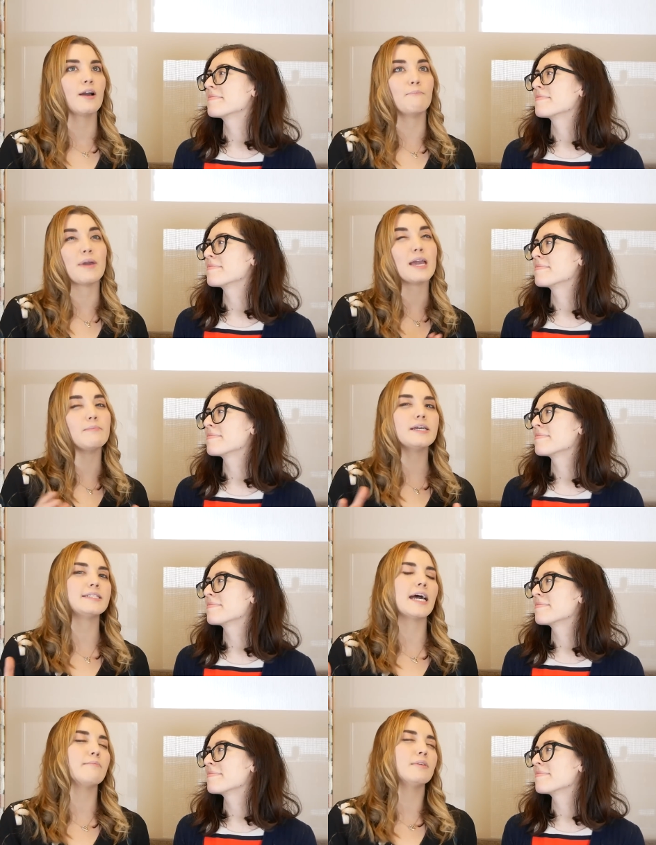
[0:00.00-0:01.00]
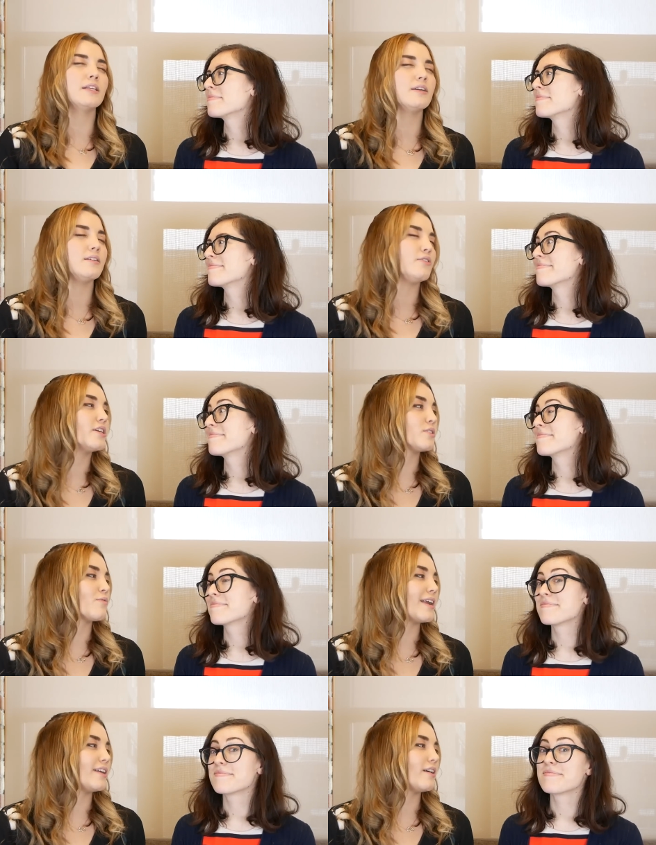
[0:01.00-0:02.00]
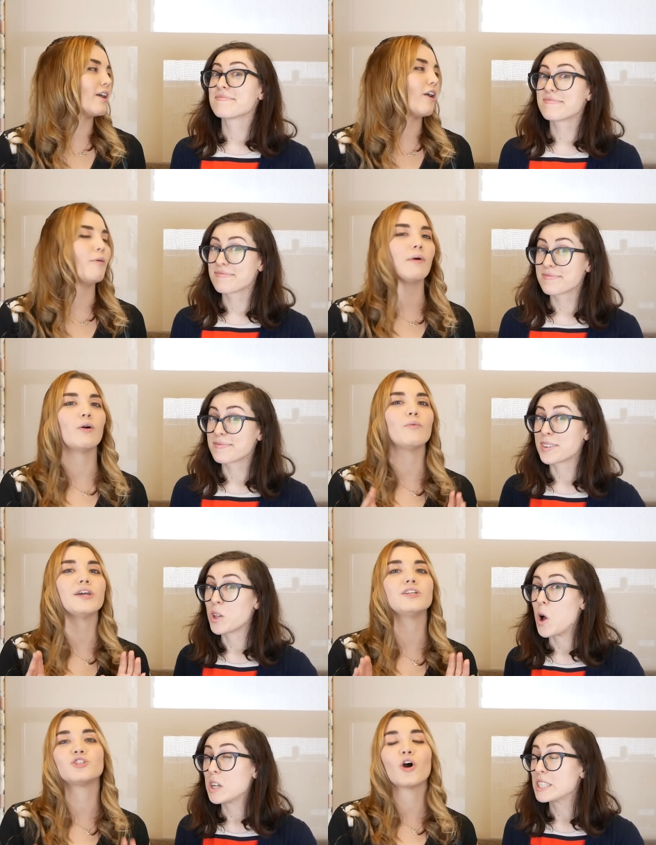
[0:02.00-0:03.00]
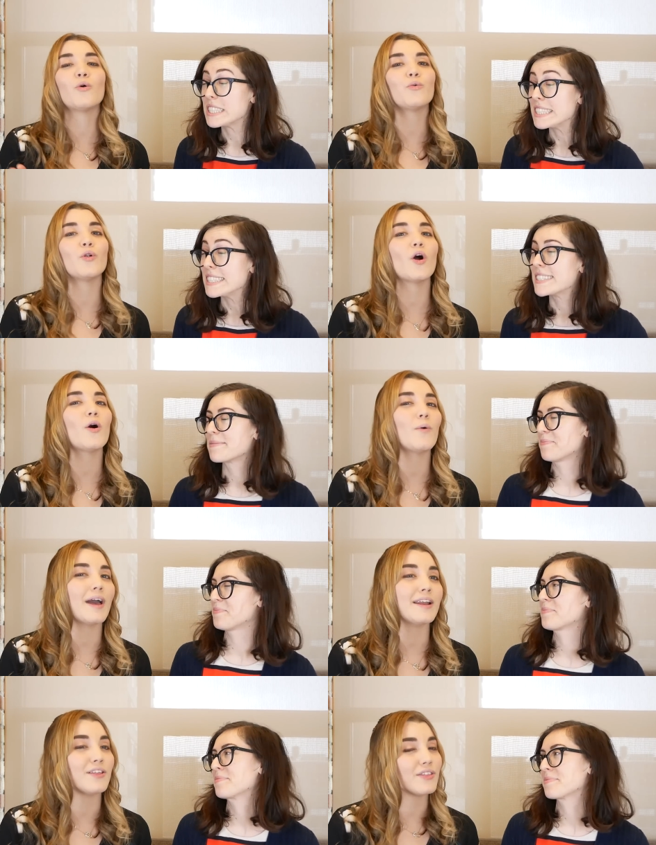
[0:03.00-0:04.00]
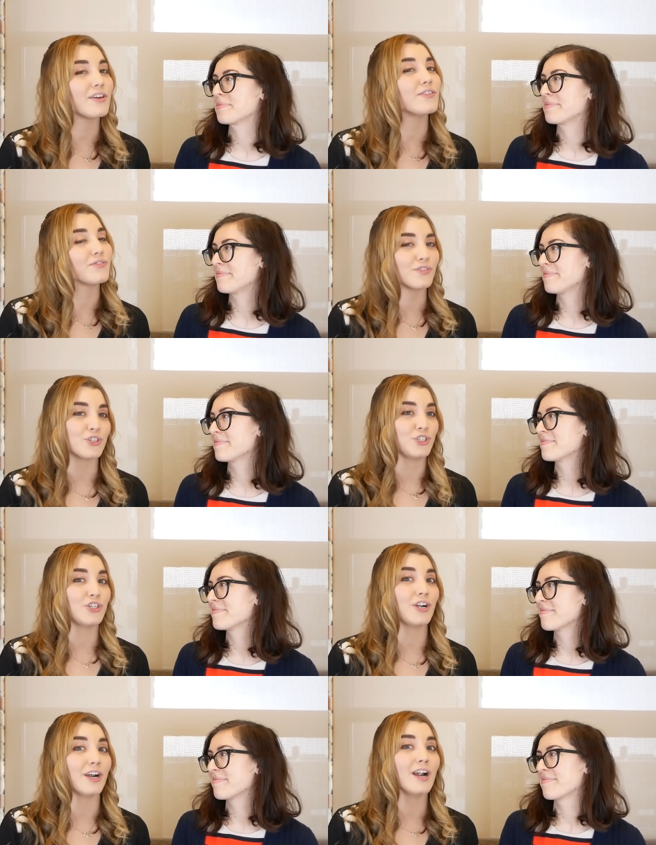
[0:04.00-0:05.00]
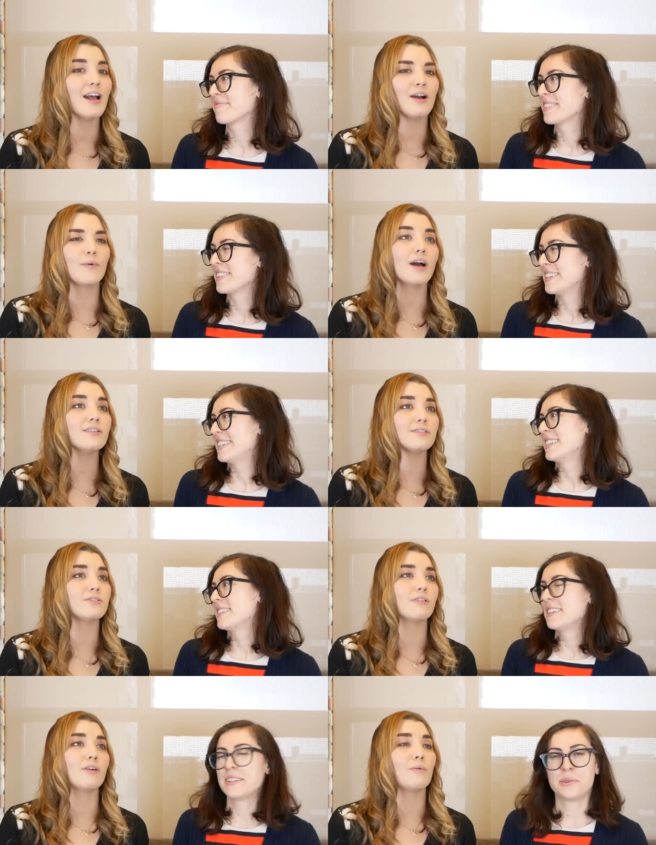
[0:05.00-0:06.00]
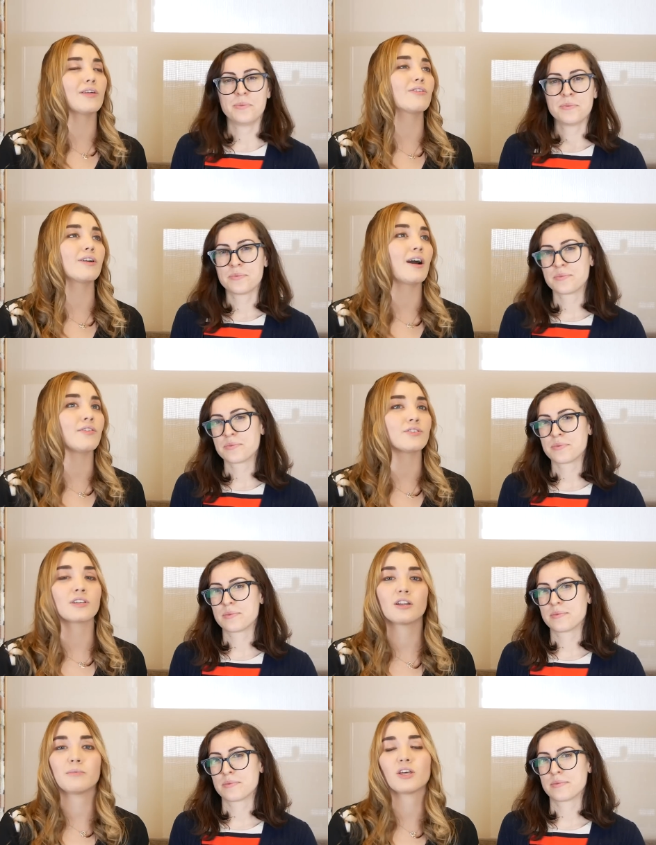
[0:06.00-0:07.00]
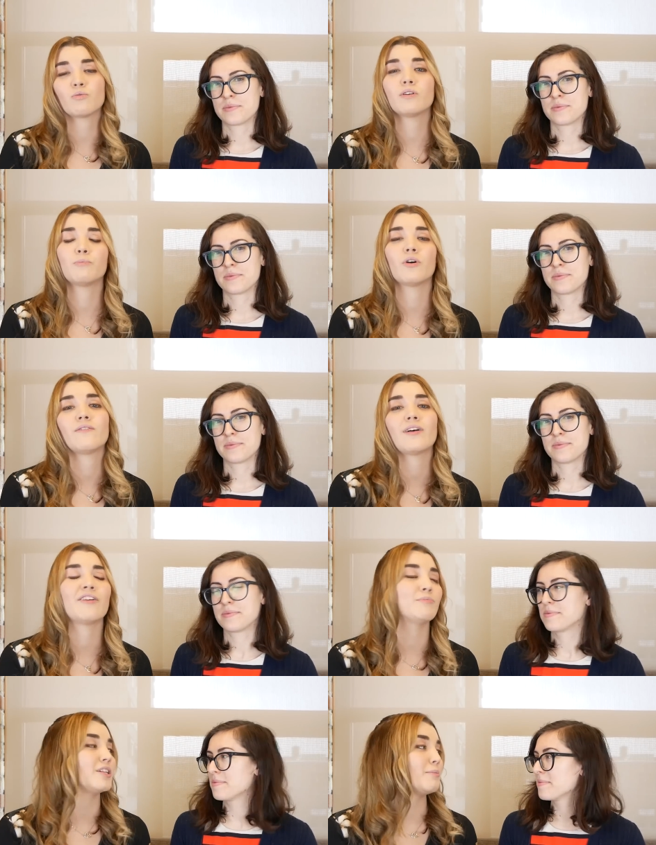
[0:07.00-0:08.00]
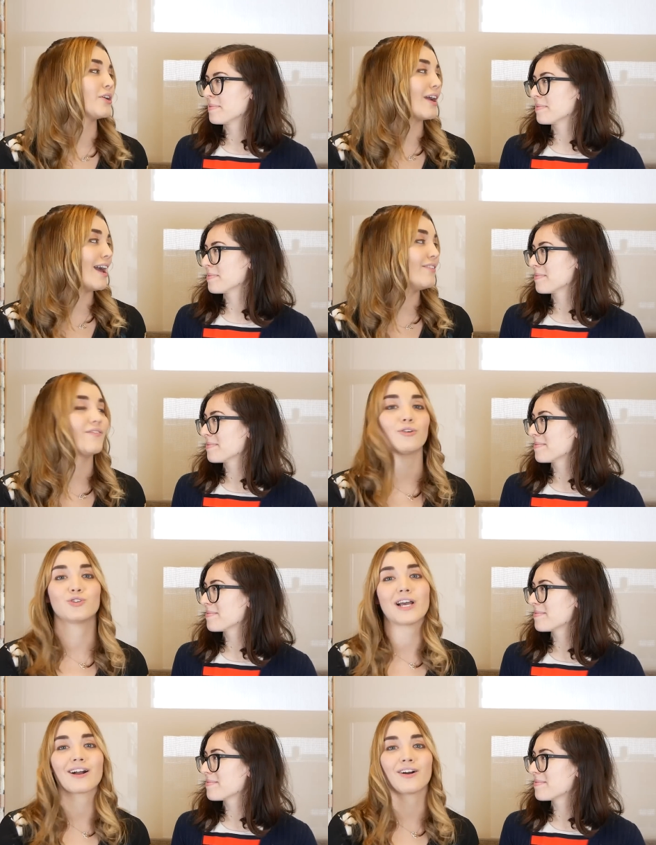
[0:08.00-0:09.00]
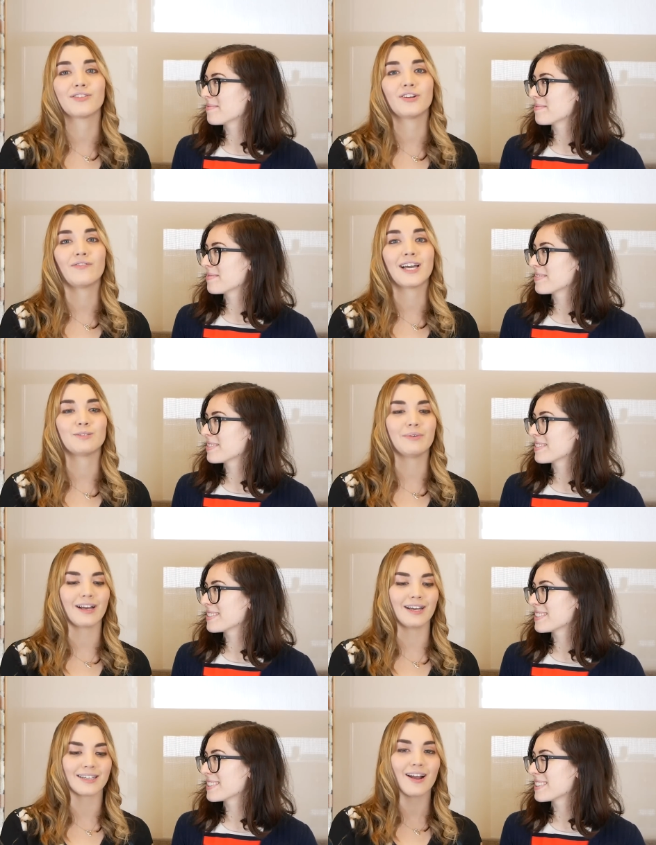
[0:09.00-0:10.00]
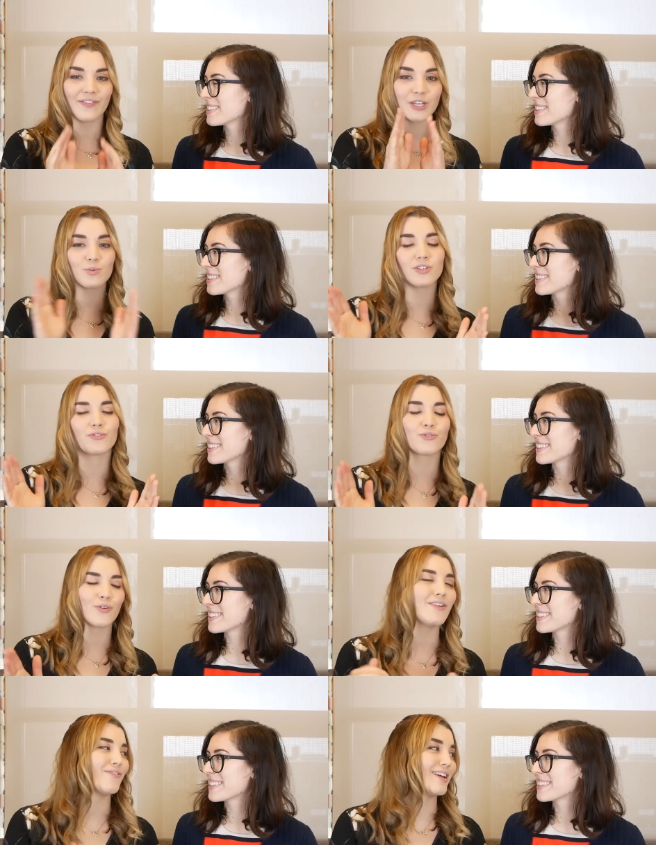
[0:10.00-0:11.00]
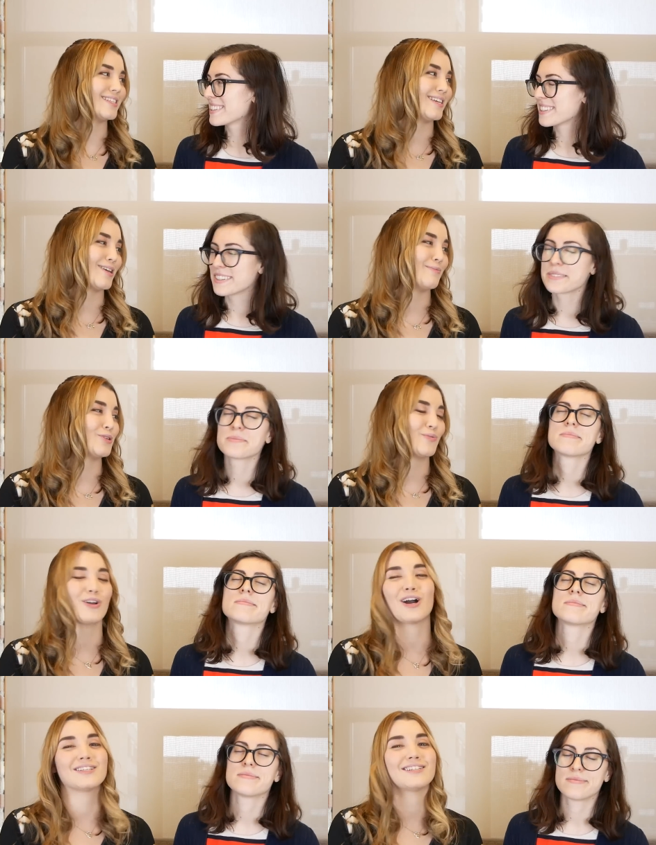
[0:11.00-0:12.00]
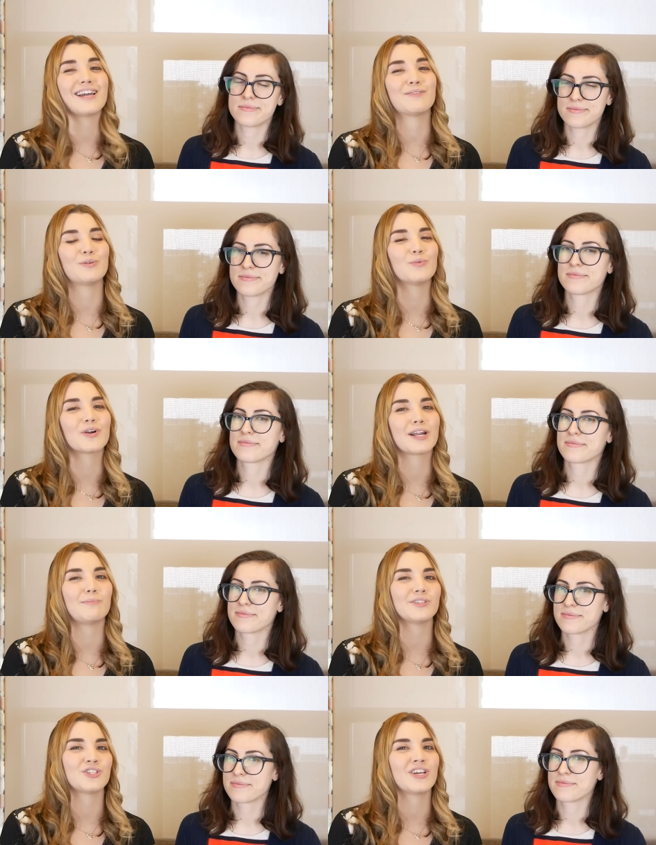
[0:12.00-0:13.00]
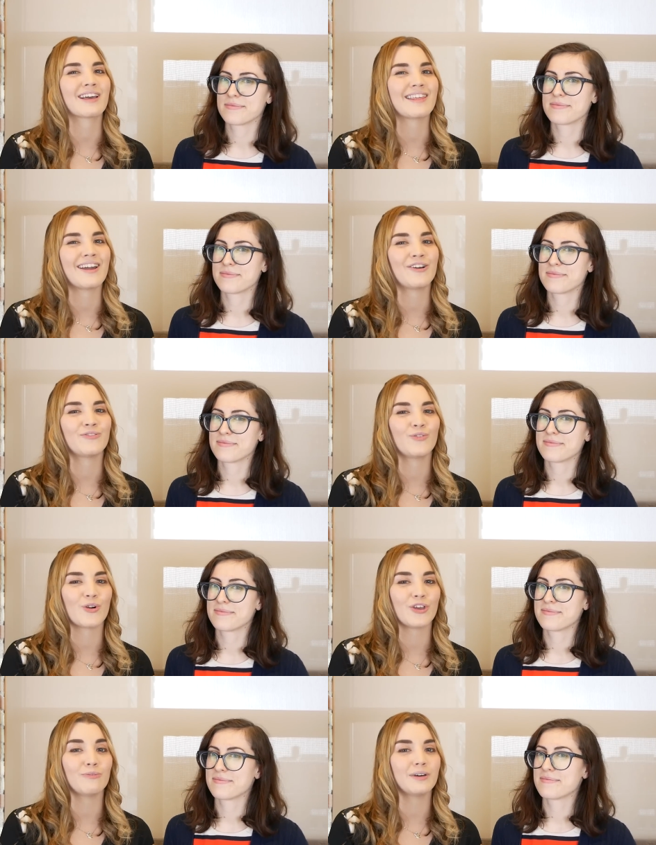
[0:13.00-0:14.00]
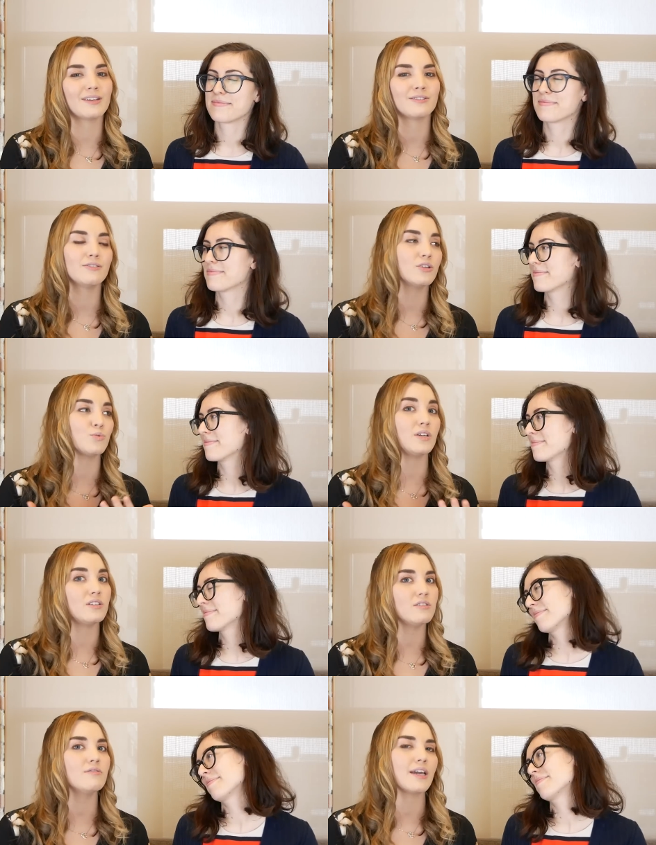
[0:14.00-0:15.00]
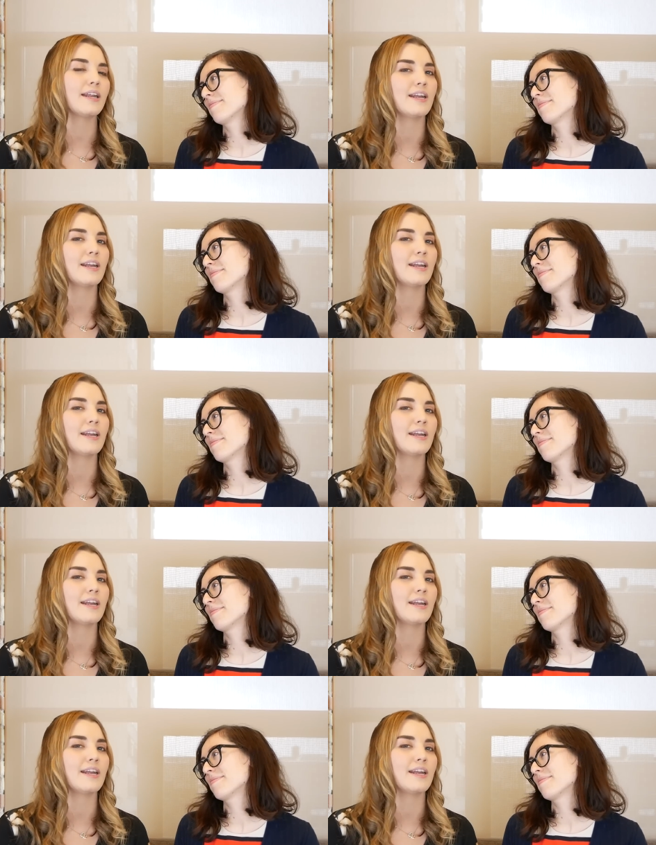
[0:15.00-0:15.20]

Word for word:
Speaker 1: maybe 10 million units ready to go. But we don't know anything for sure. We also don't know whether or not there's going to be a 3.5mm headphone jack on the device, because this was a front-facing image we got today and we weren't able to check that out for you, but as soon as we do get